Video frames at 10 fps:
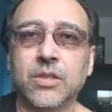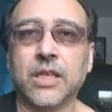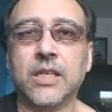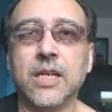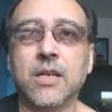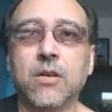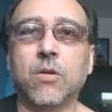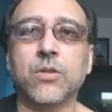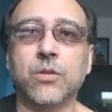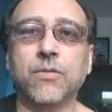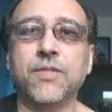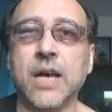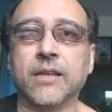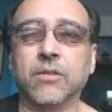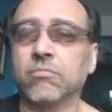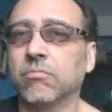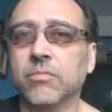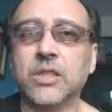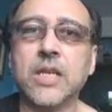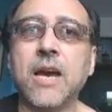technique called sulfiato.
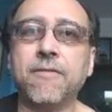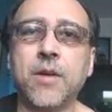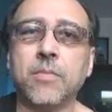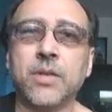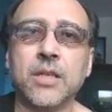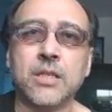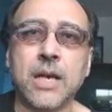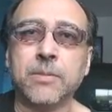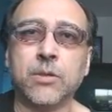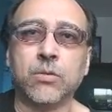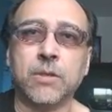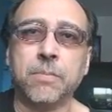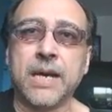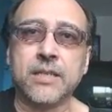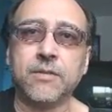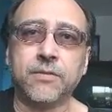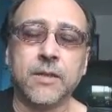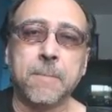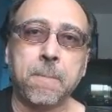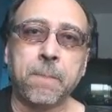The diaphragm is absolutely passive,
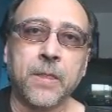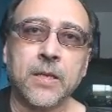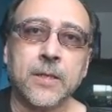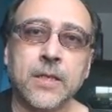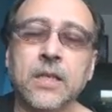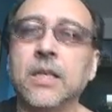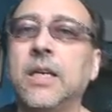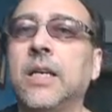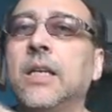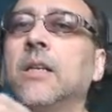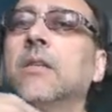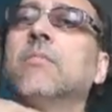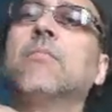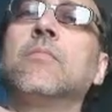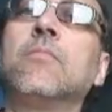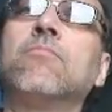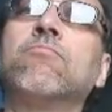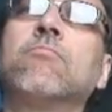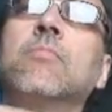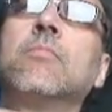and
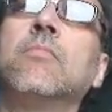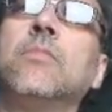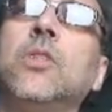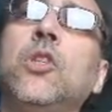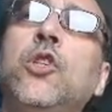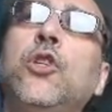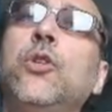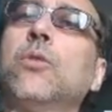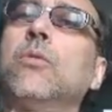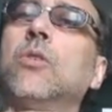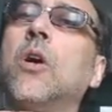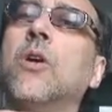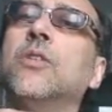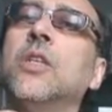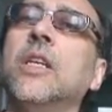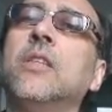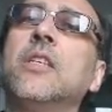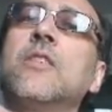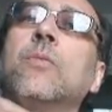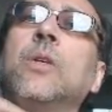you coordinate
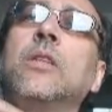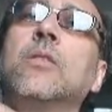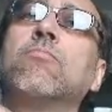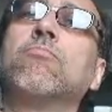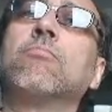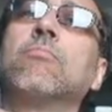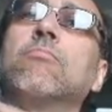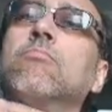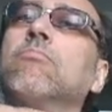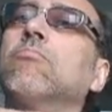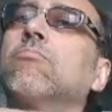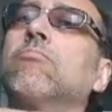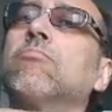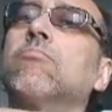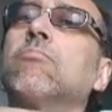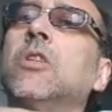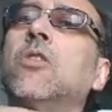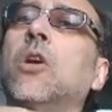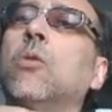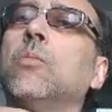this with the
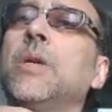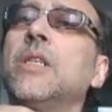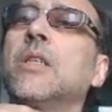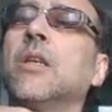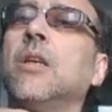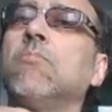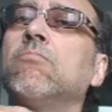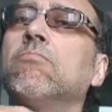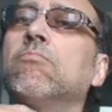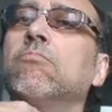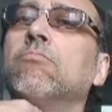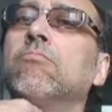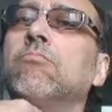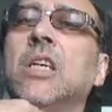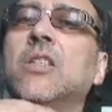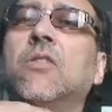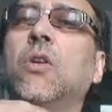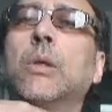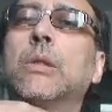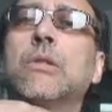throat, basically. It's a
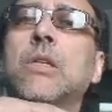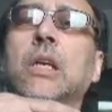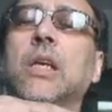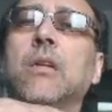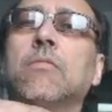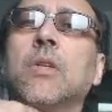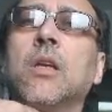throatal singing.